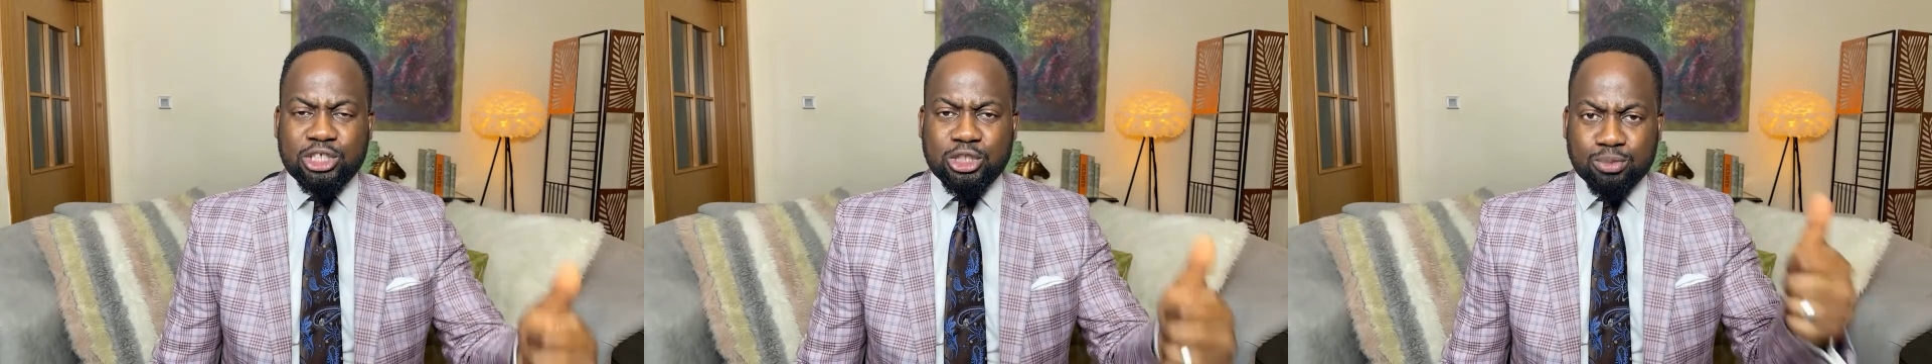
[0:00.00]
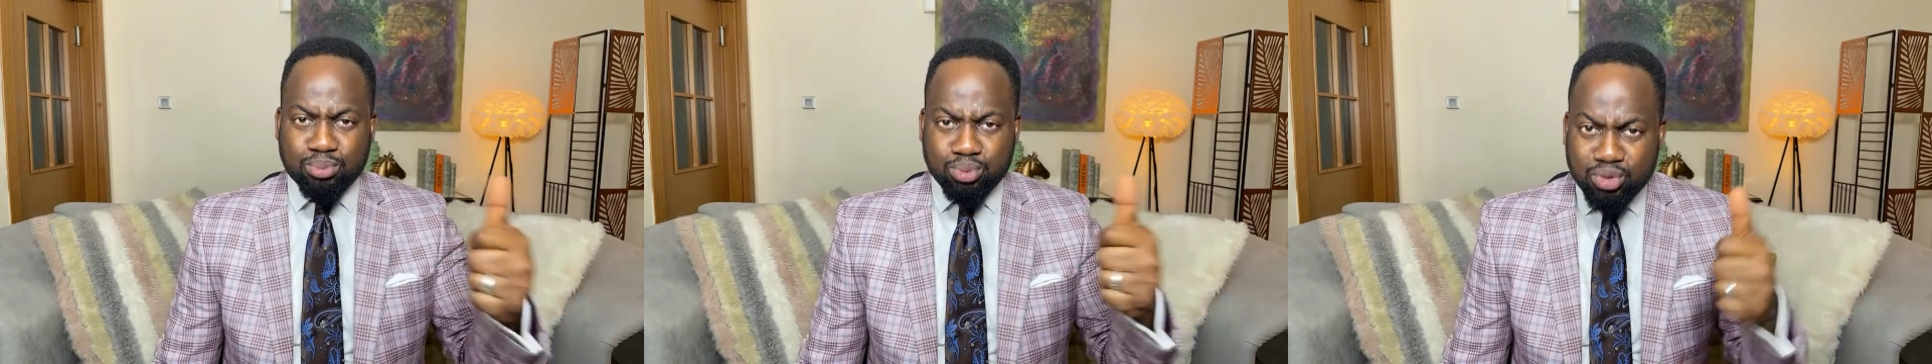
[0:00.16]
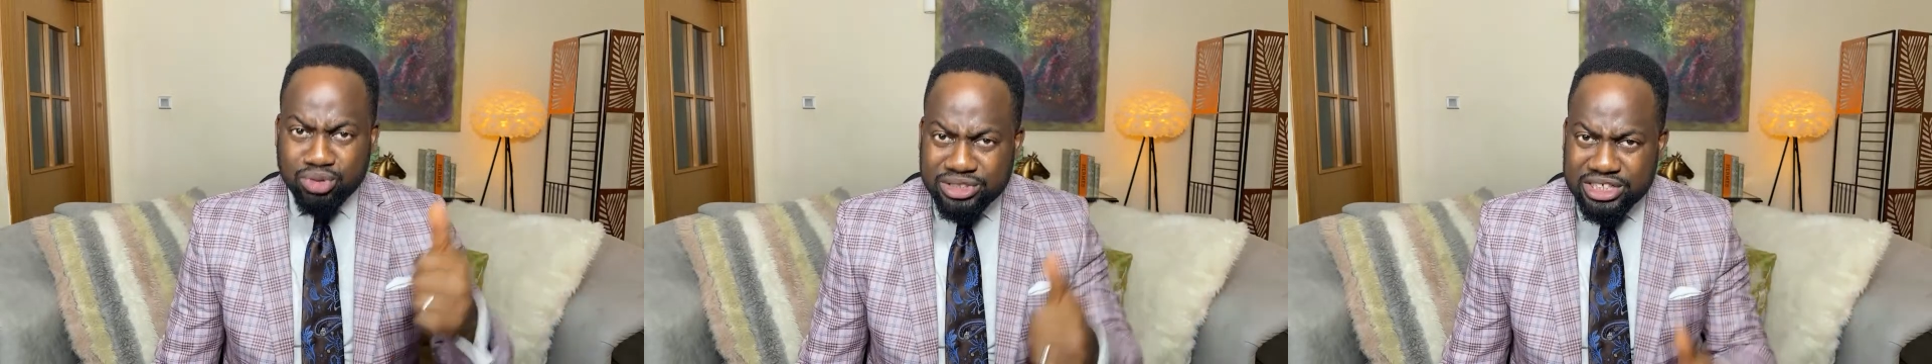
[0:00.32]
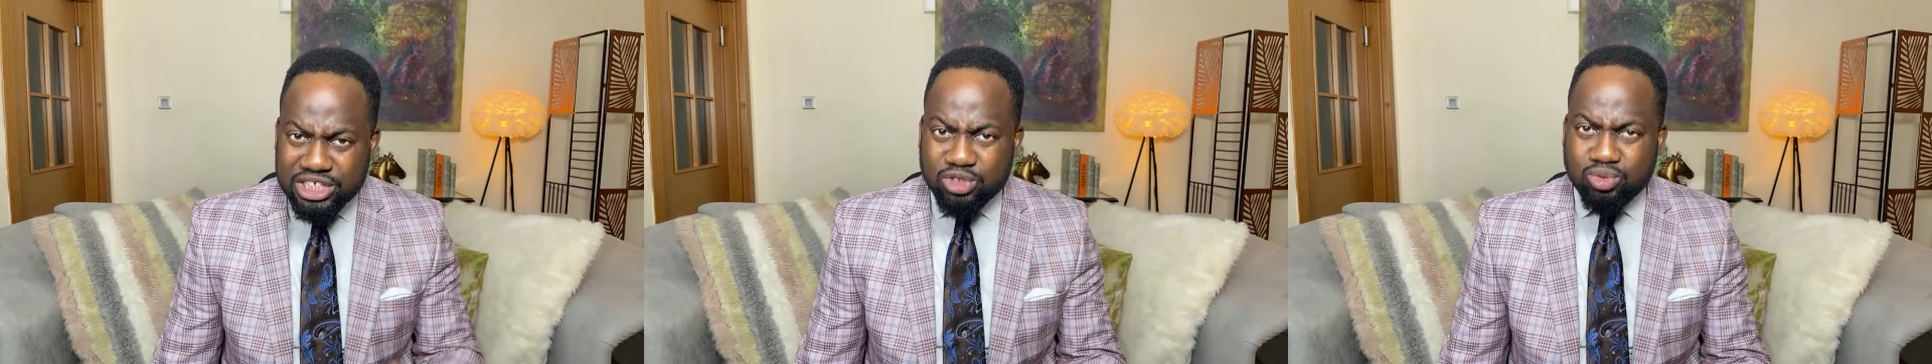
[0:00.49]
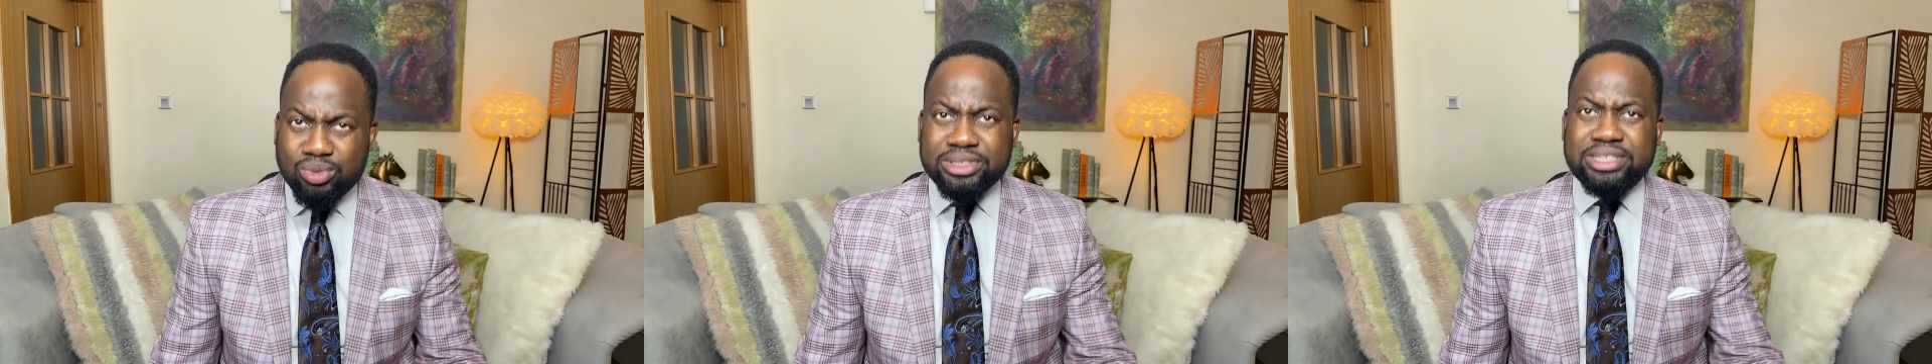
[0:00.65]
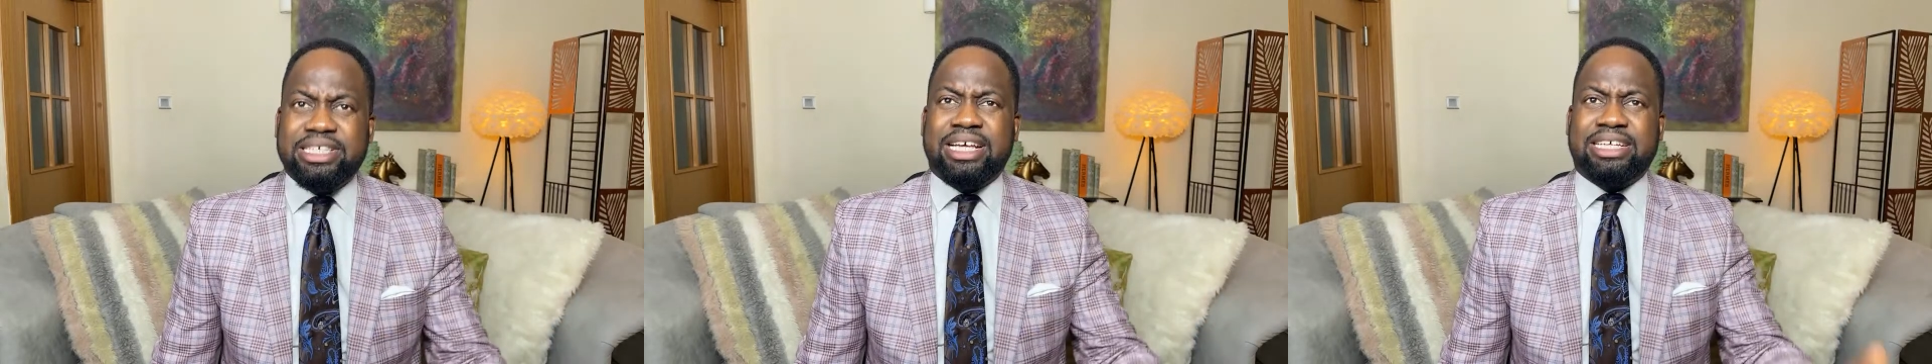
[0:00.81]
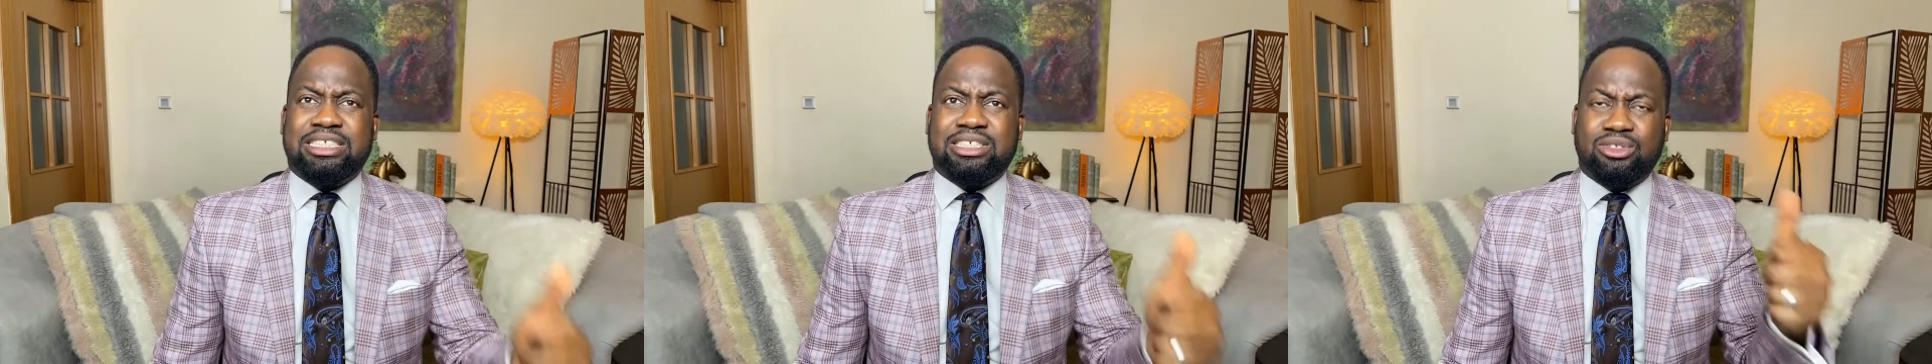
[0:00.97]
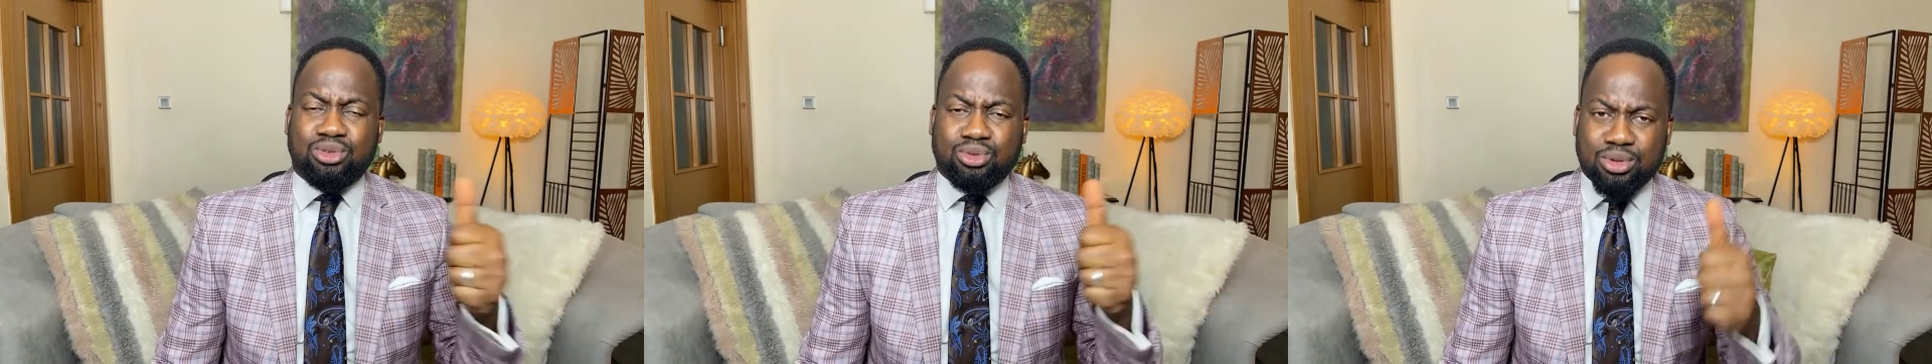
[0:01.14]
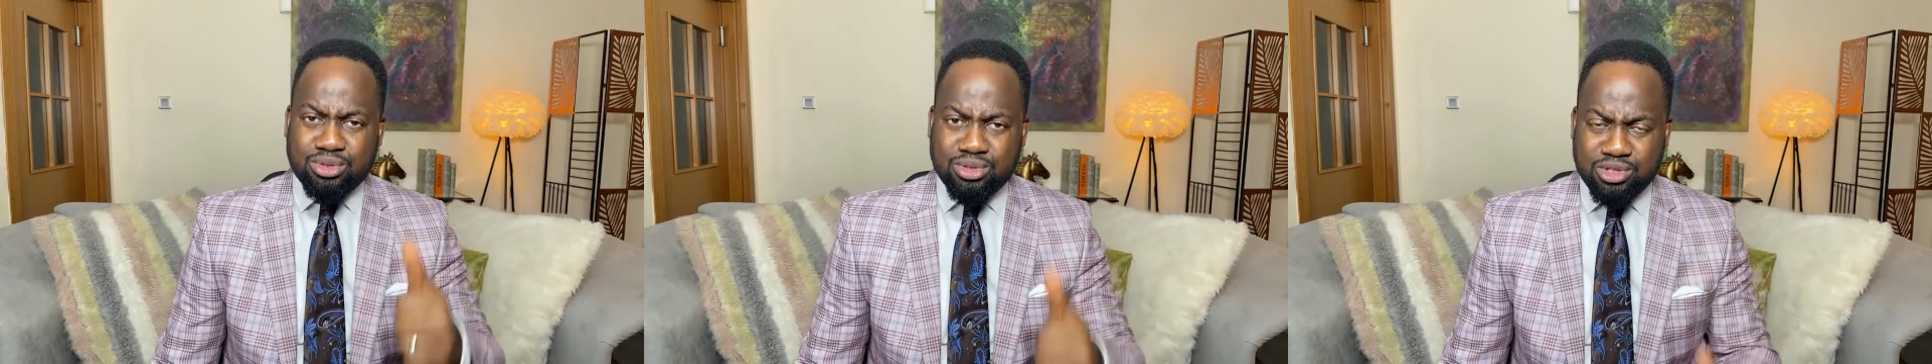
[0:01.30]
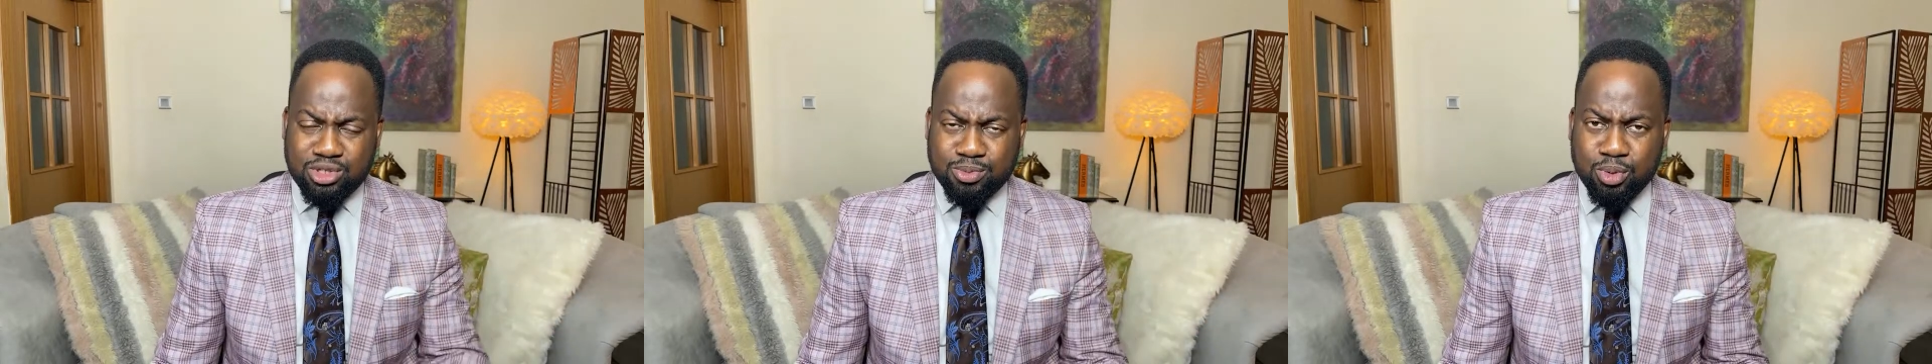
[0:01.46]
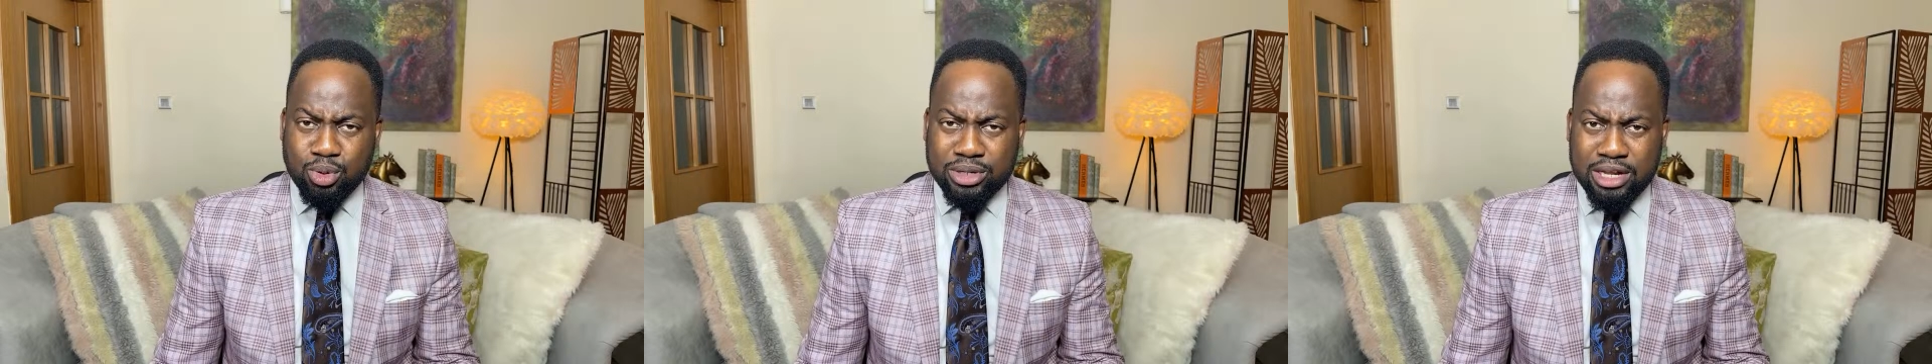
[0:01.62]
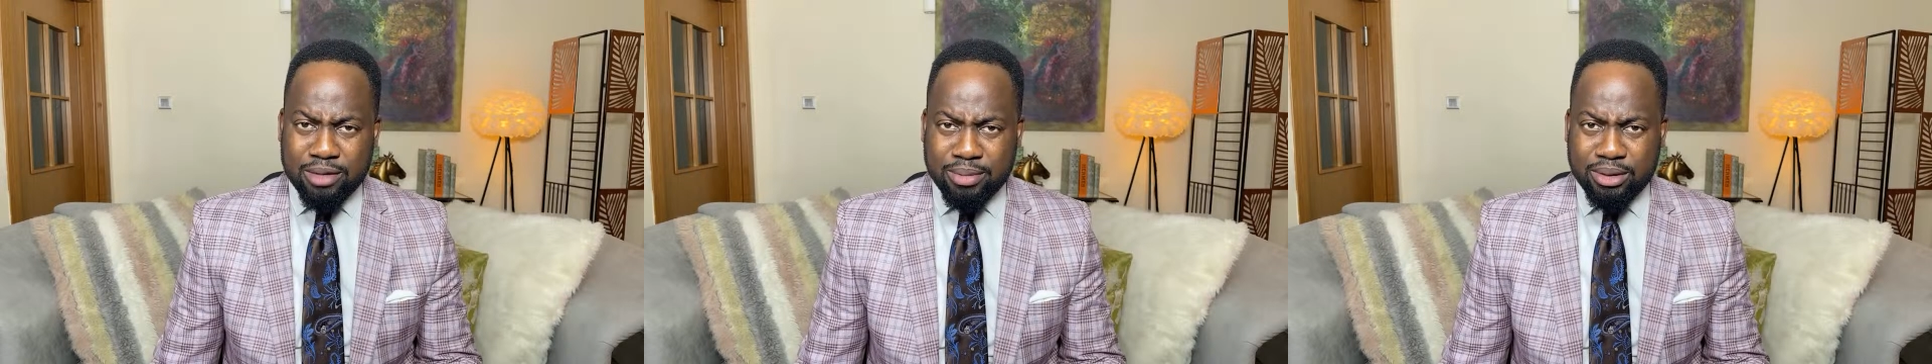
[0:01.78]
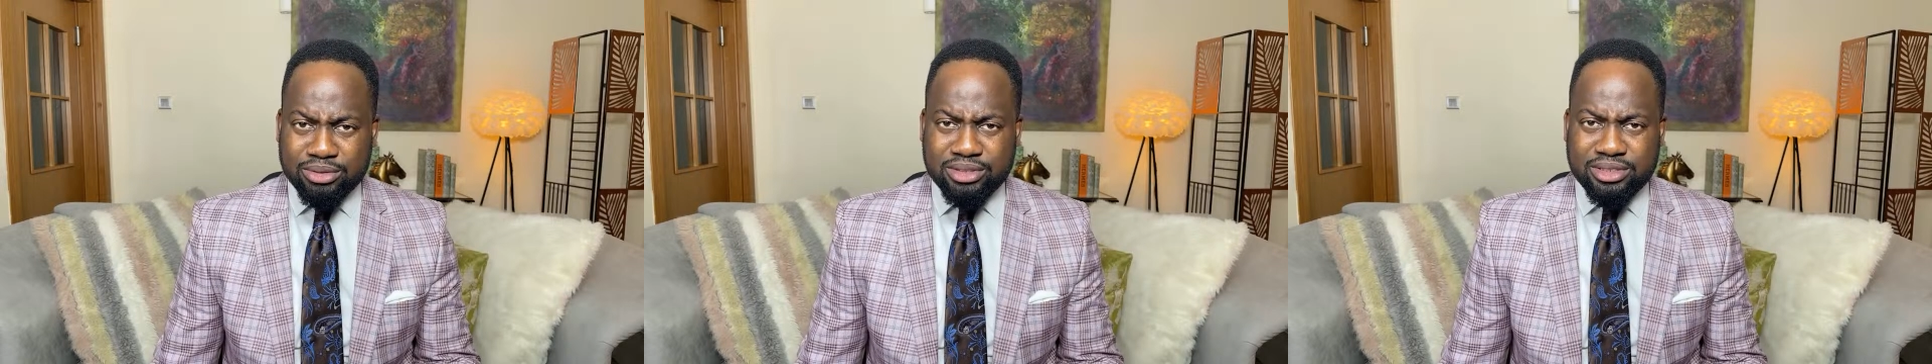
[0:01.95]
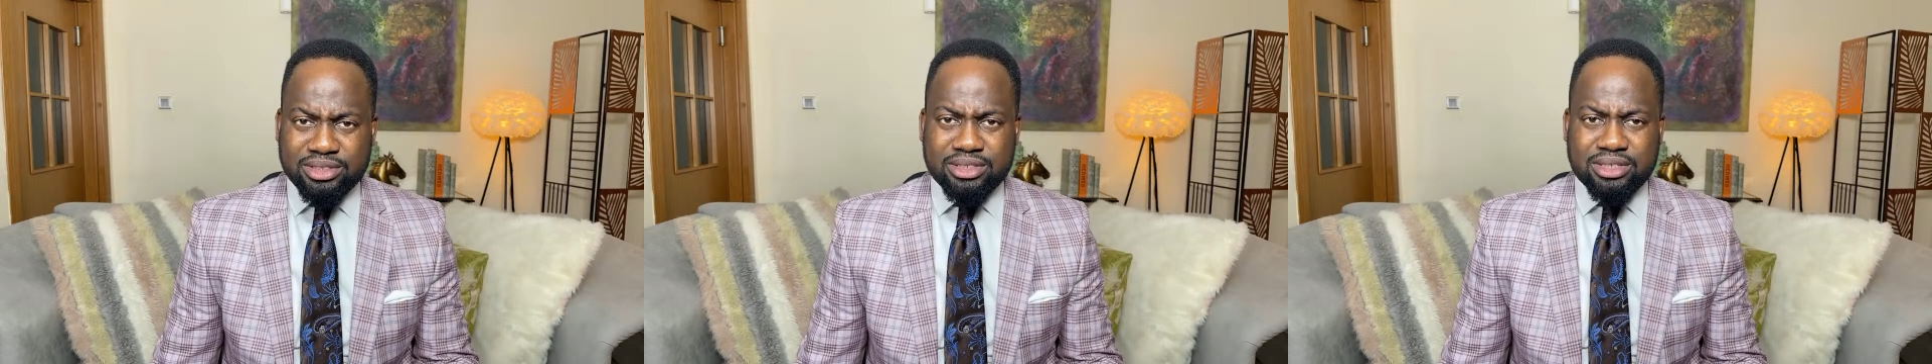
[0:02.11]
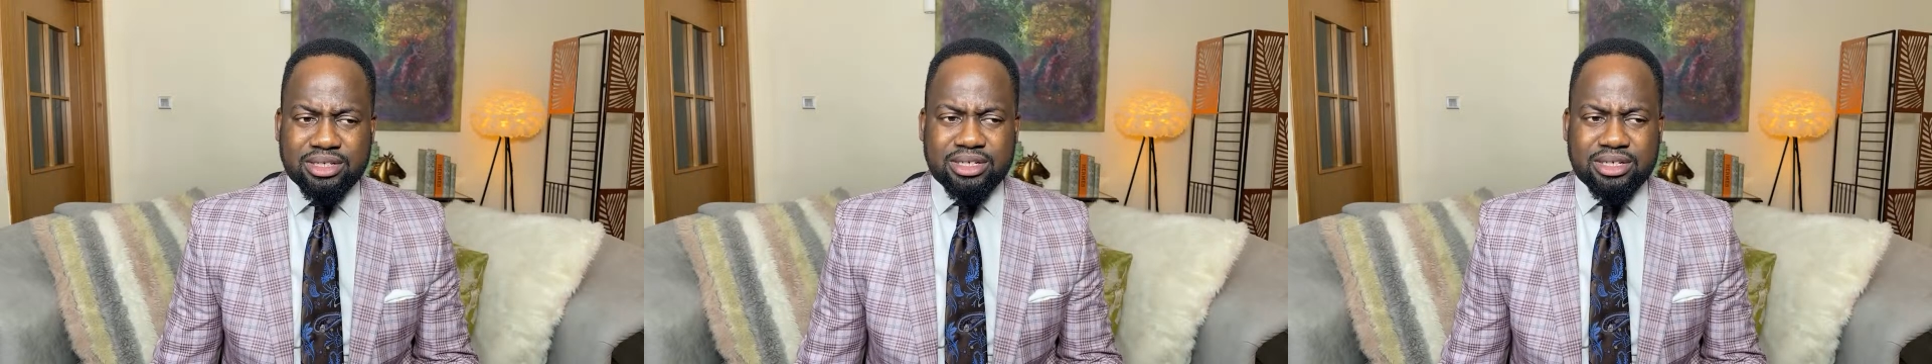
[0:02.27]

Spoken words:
to process what he has spoken about